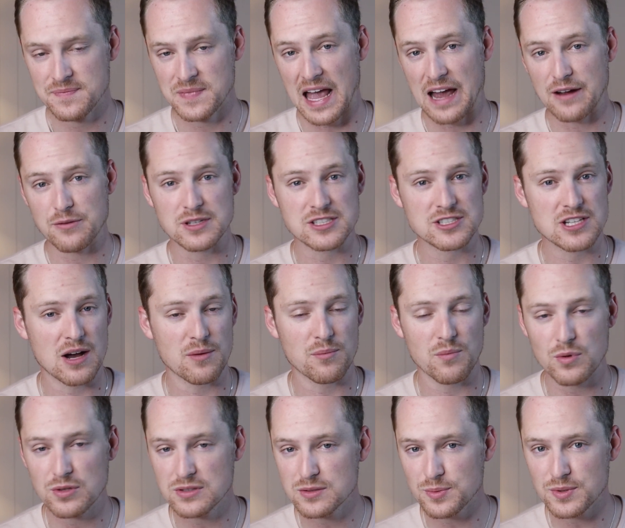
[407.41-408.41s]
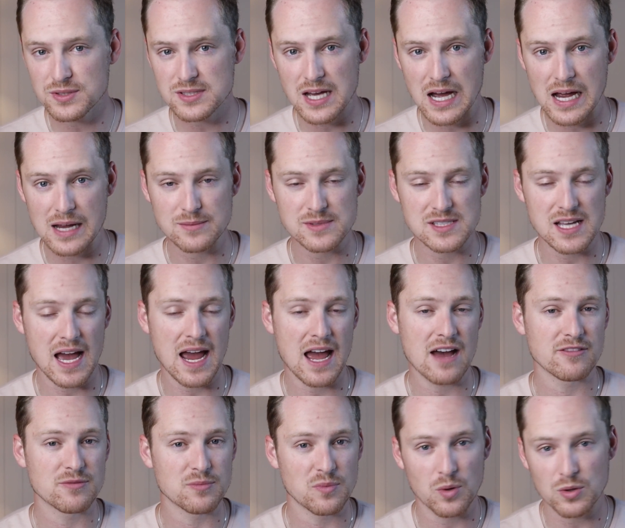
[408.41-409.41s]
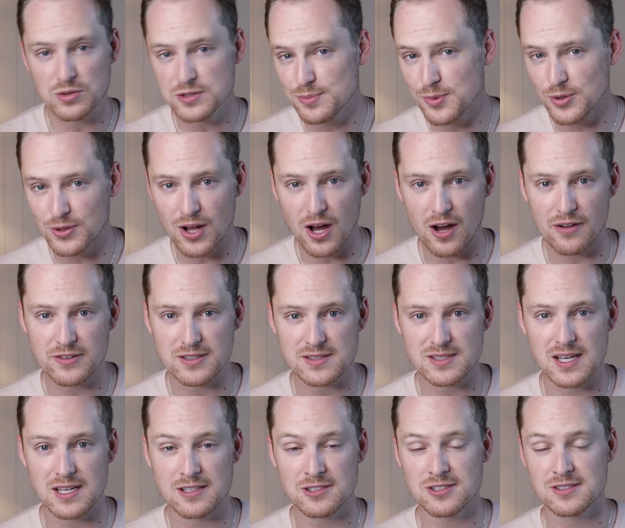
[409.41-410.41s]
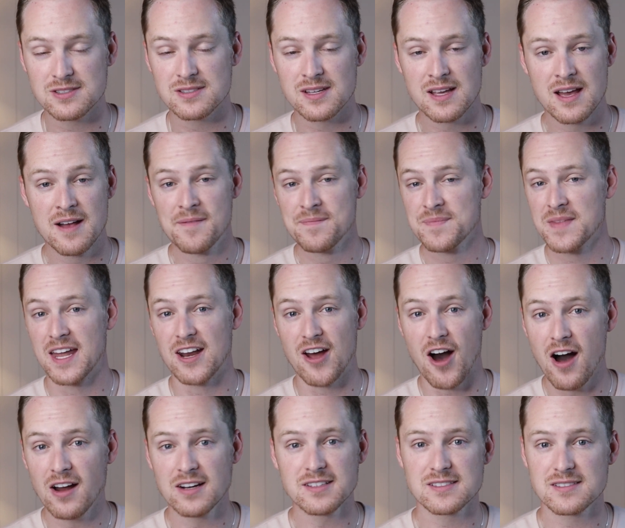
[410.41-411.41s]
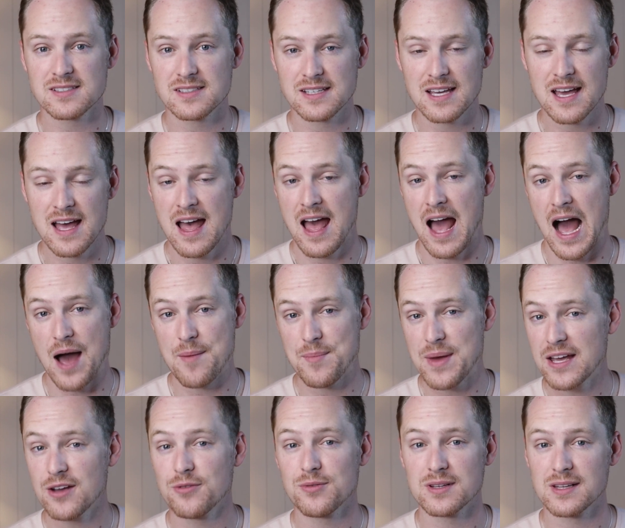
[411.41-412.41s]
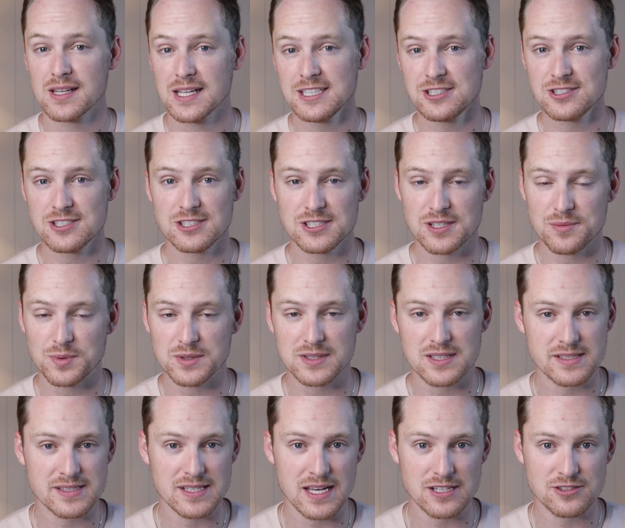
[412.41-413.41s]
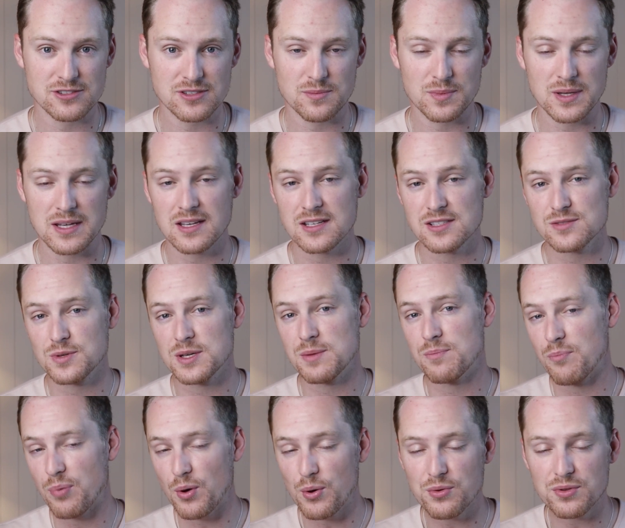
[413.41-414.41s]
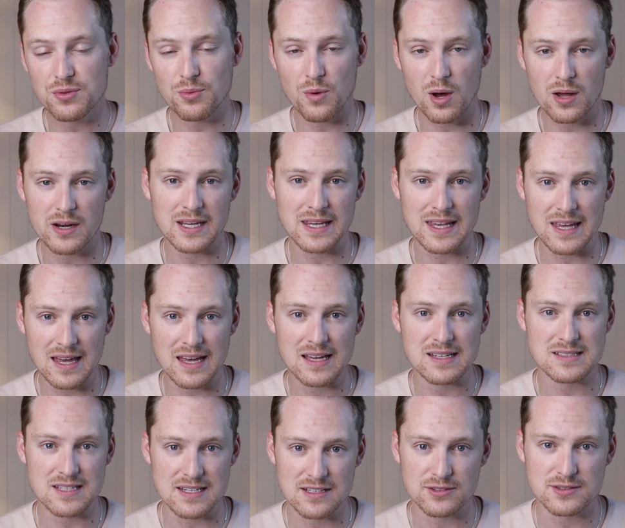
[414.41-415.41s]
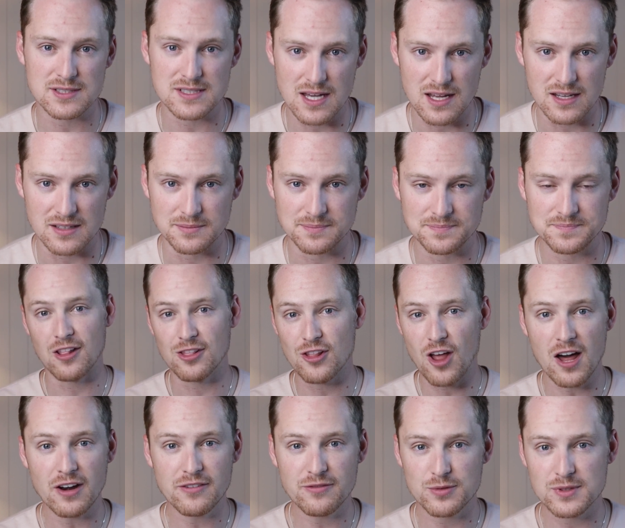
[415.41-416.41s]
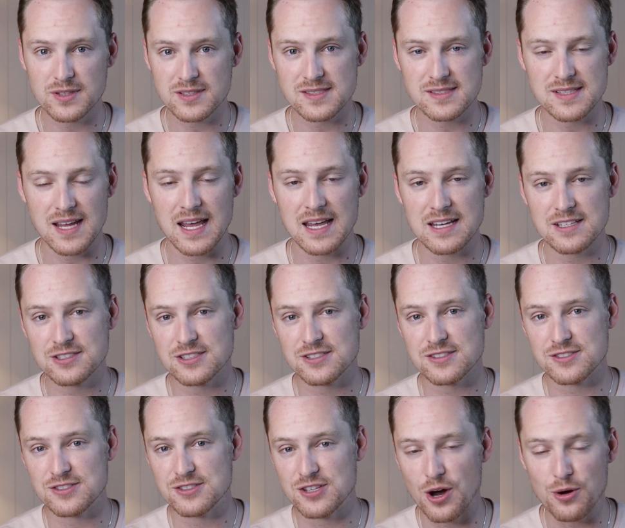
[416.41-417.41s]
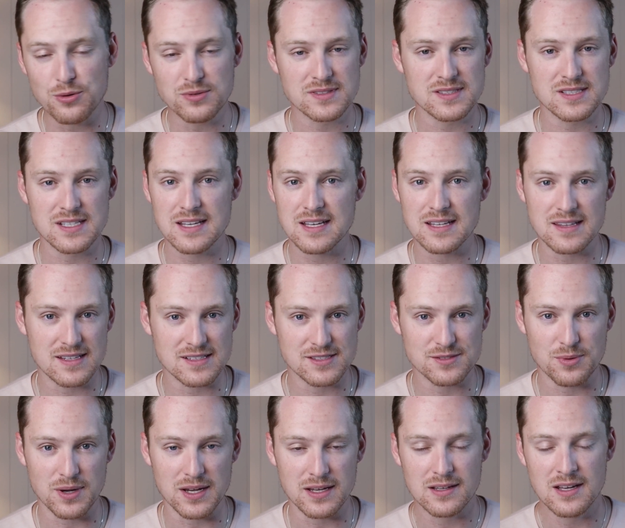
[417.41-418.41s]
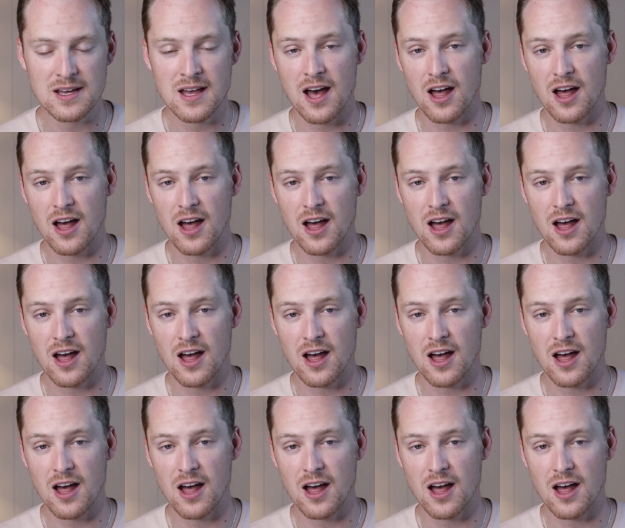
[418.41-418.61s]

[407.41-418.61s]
I reach out multiple times, I have multiple conversations, and honestly, I make a relationship with this agent because we both want to get a deal done. A lot of real estate agents don't see it this way.